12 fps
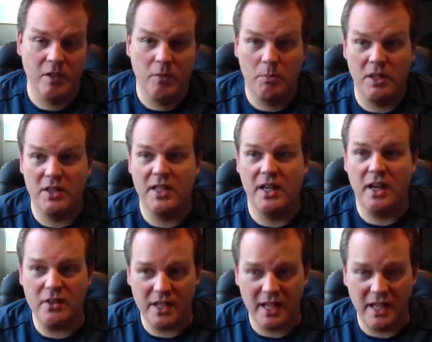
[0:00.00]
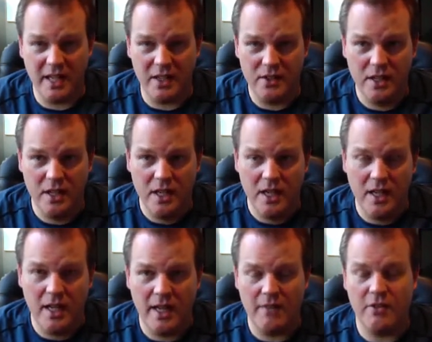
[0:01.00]
But on the other hand,
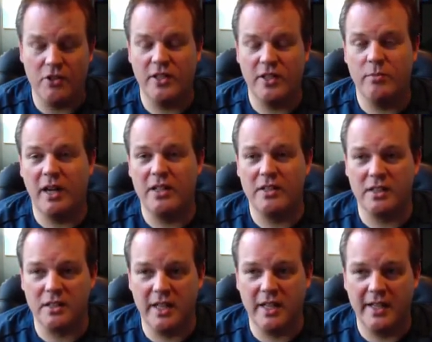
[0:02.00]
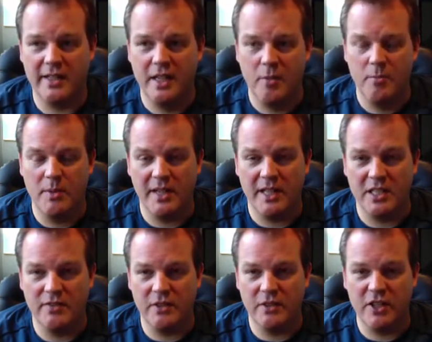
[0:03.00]
if you're seeing prices decline because
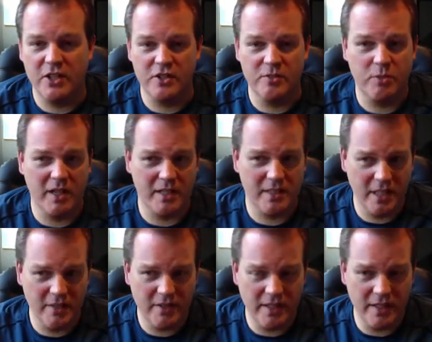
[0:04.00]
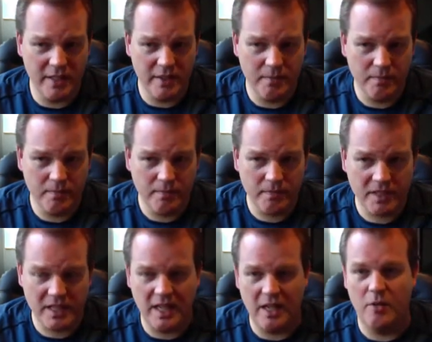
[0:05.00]
of increases in productivity,
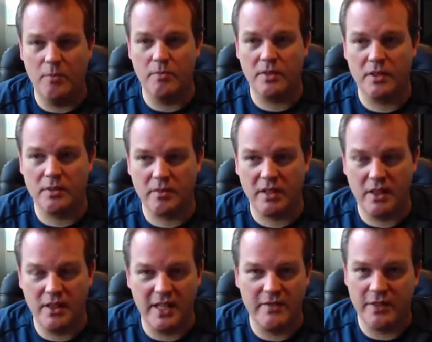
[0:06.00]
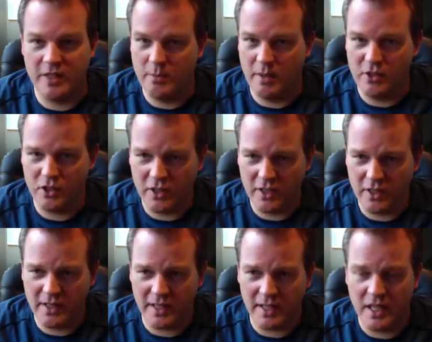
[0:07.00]
that's very much a good
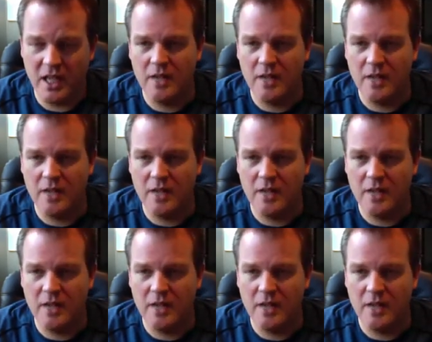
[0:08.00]
thing.